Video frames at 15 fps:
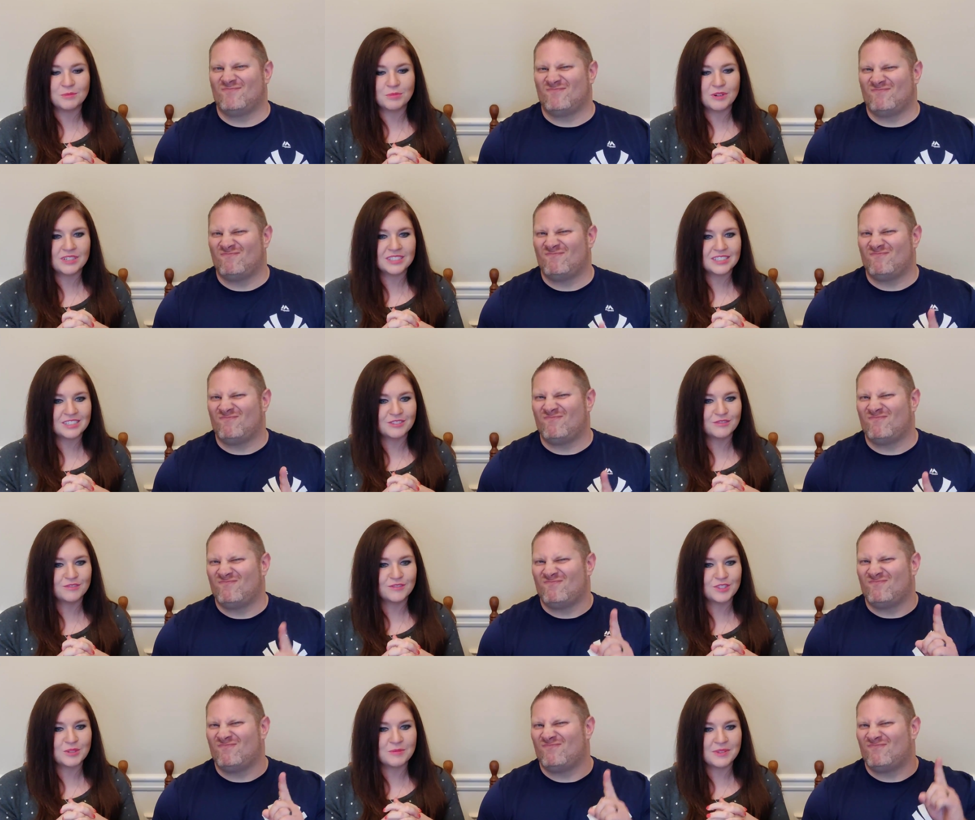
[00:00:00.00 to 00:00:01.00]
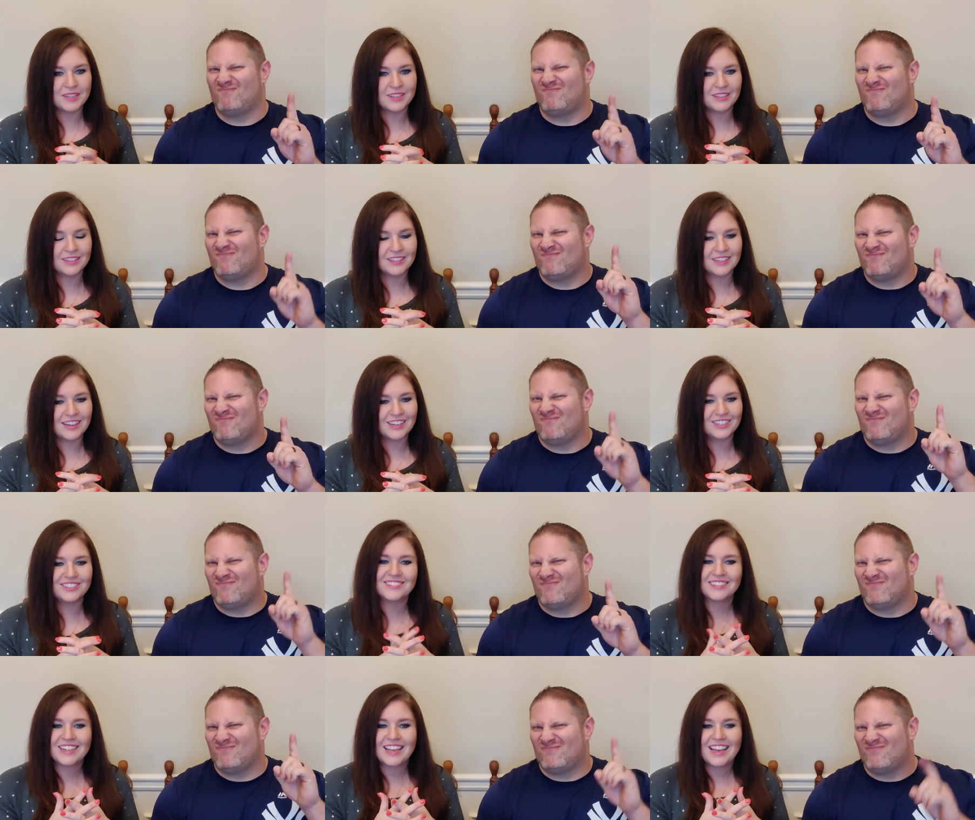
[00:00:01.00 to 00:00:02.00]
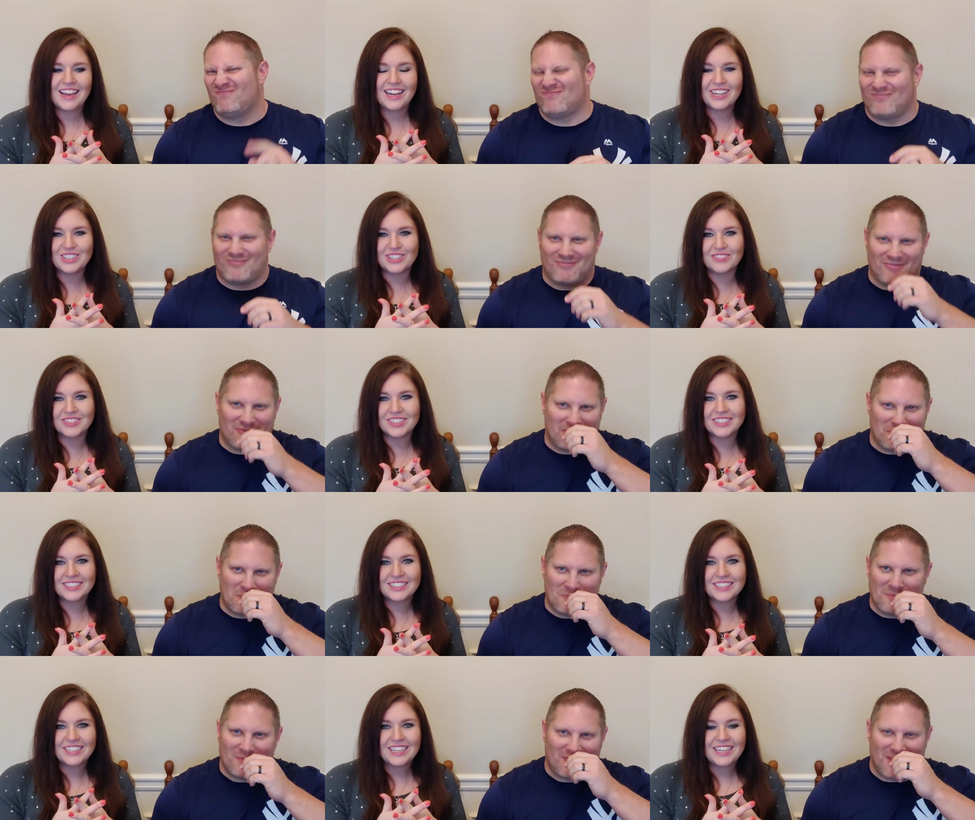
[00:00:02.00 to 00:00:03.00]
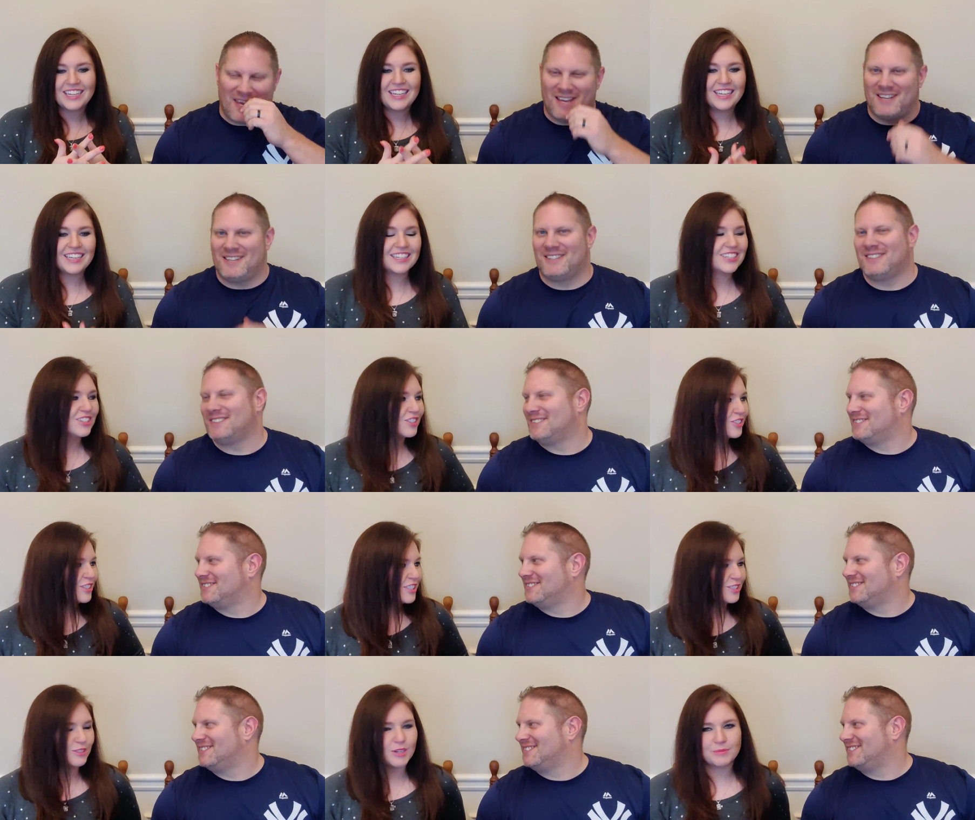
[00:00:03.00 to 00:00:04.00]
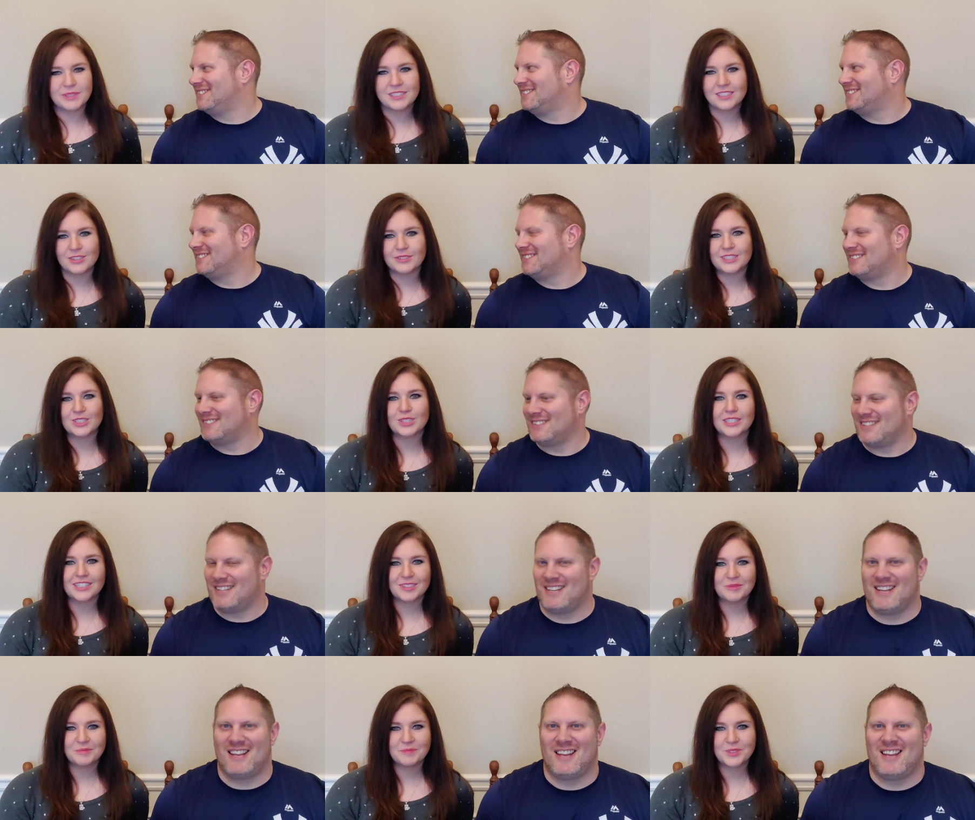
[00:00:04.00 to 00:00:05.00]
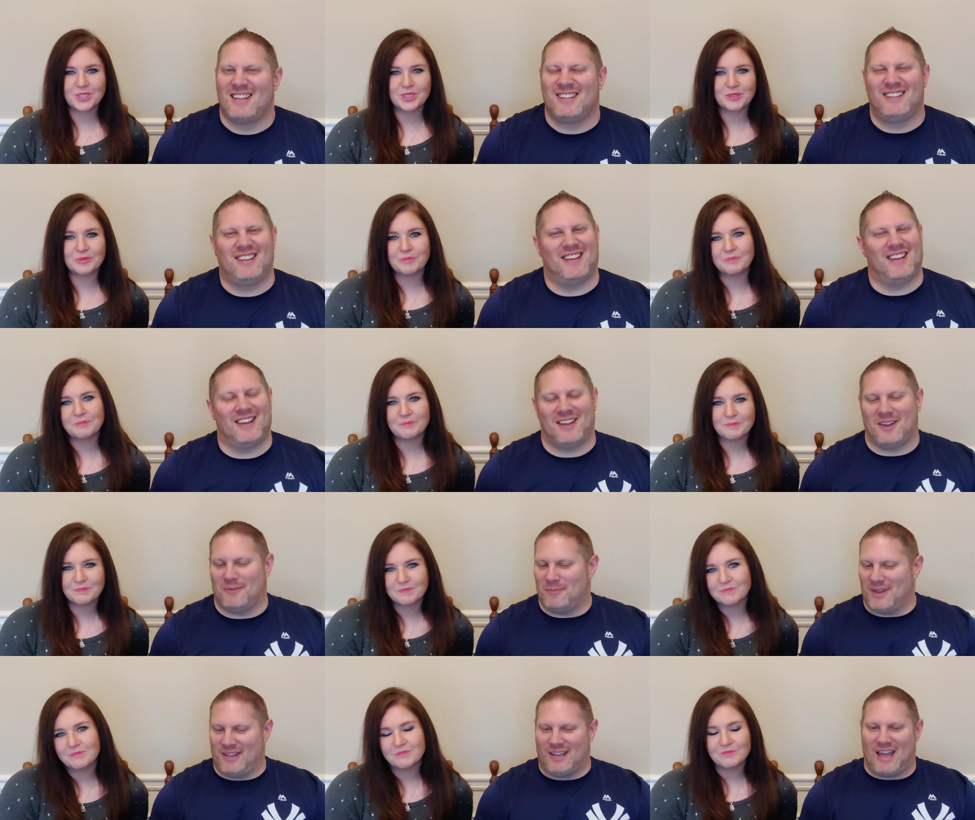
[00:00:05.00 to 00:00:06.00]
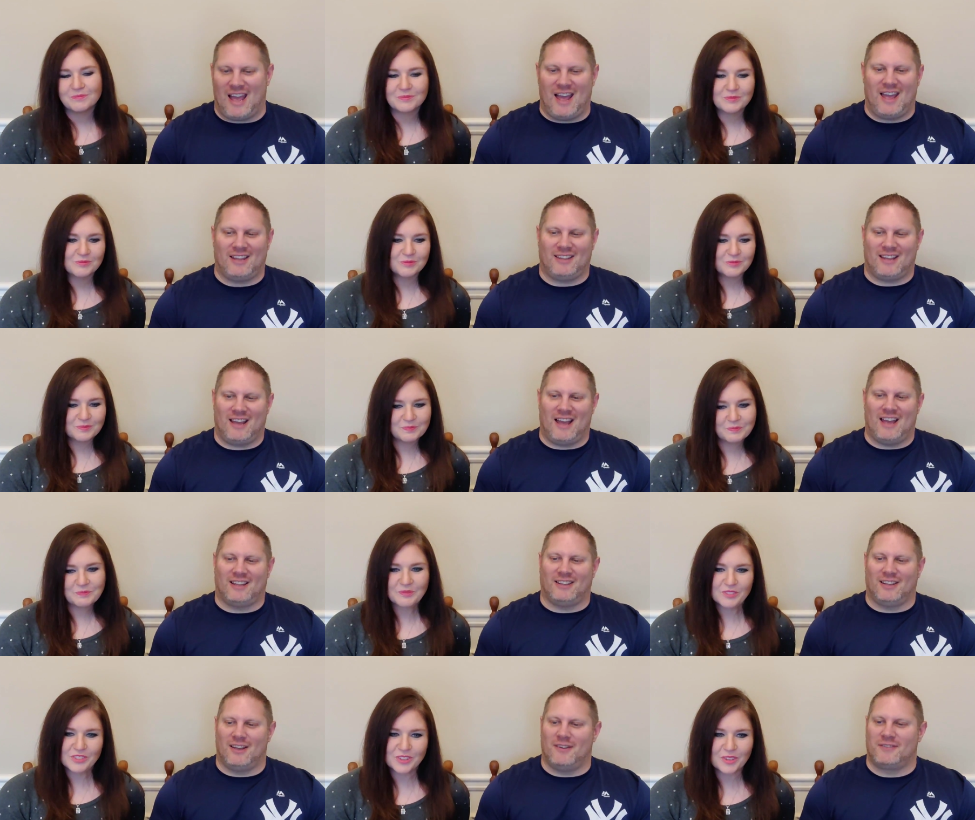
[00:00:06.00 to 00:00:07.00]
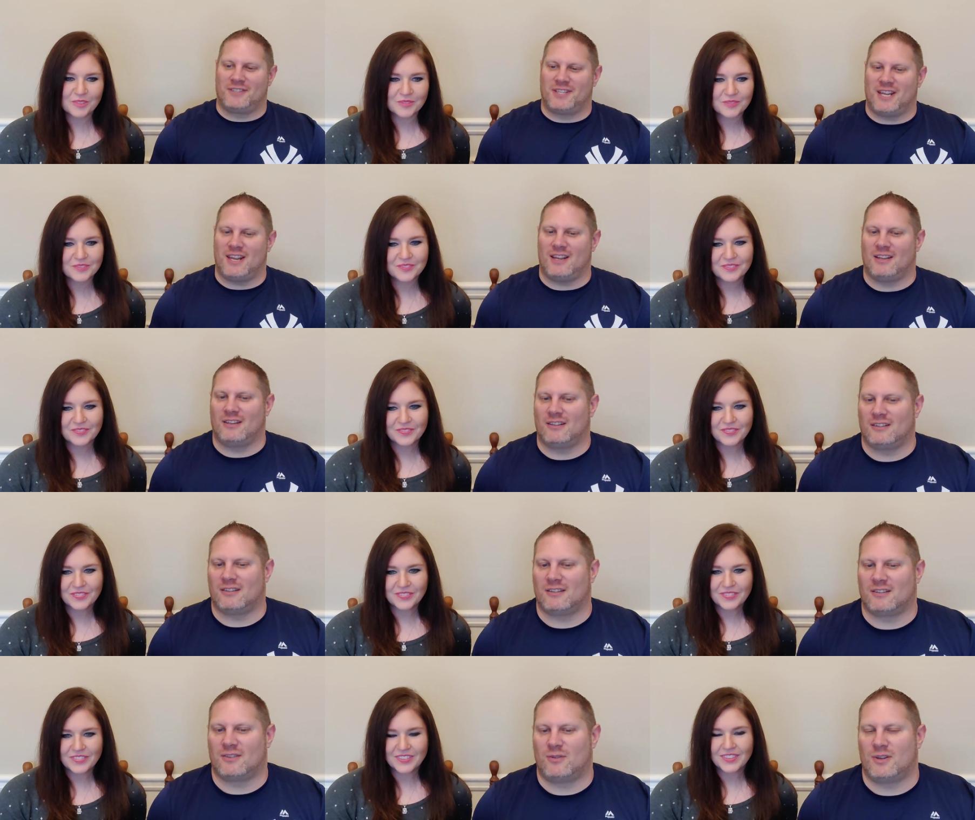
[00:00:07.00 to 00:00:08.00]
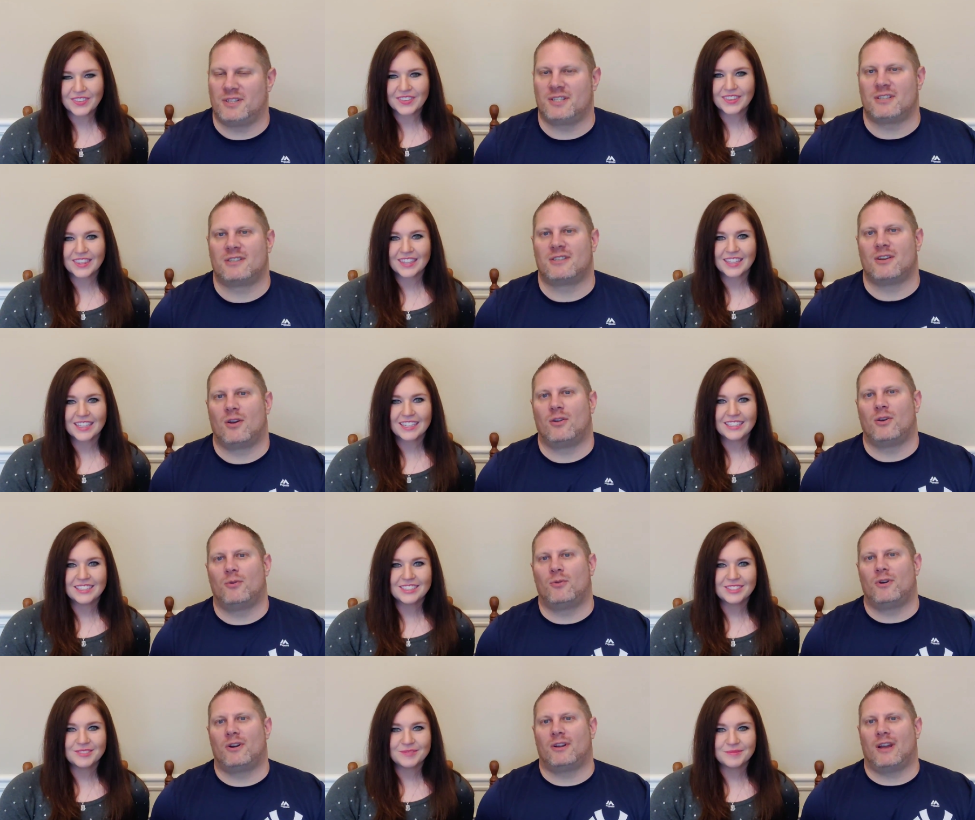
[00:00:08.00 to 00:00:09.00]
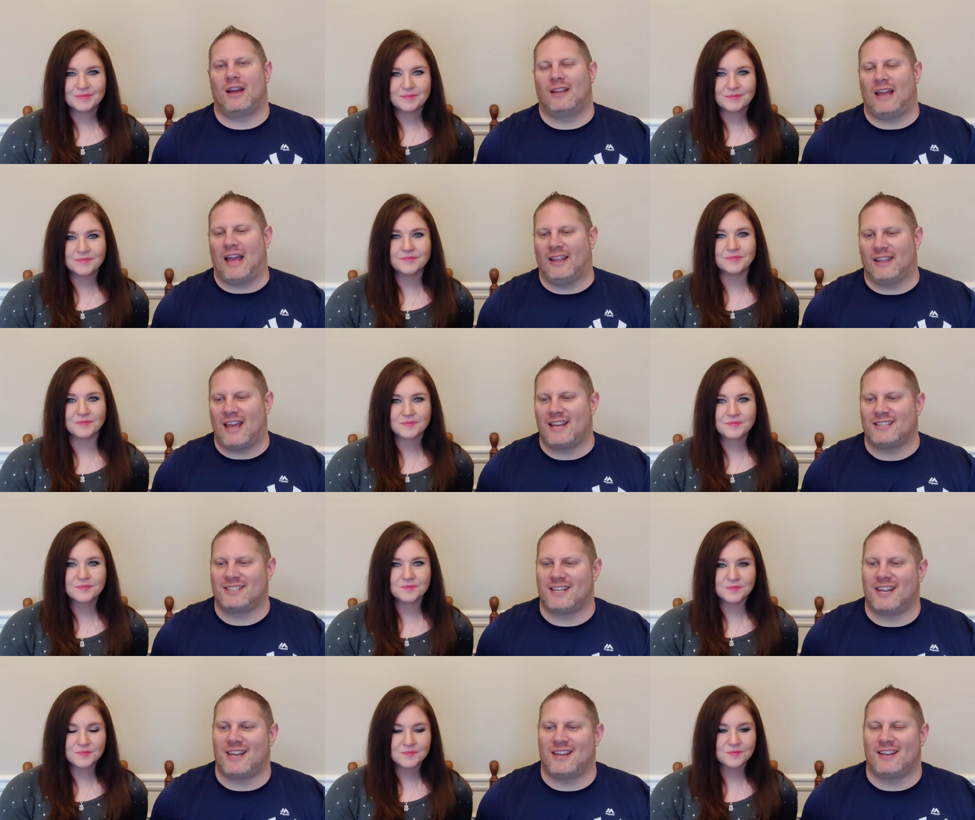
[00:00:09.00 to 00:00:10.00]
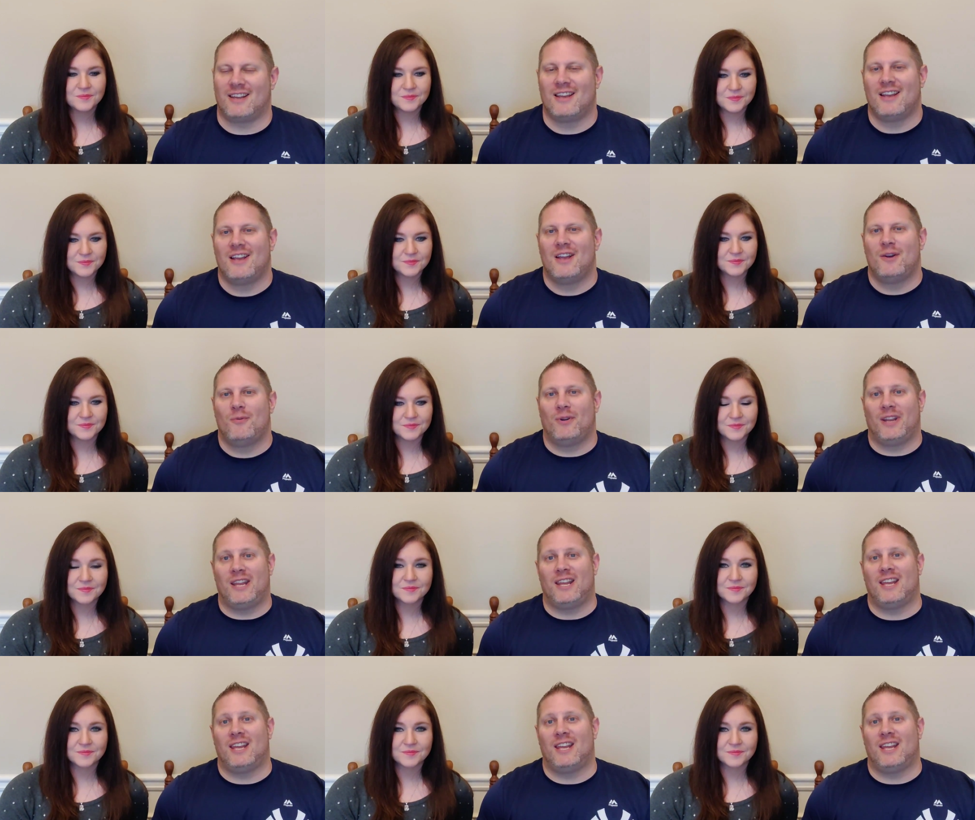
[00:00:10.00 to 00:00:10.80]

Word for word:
Speaker 1: impressive to me. I I love it. Yeah. And Chris Rupp, he's always great. Yeah,
Speaker 2: man. I I love seeing Chris's solo work. I, I like seeing when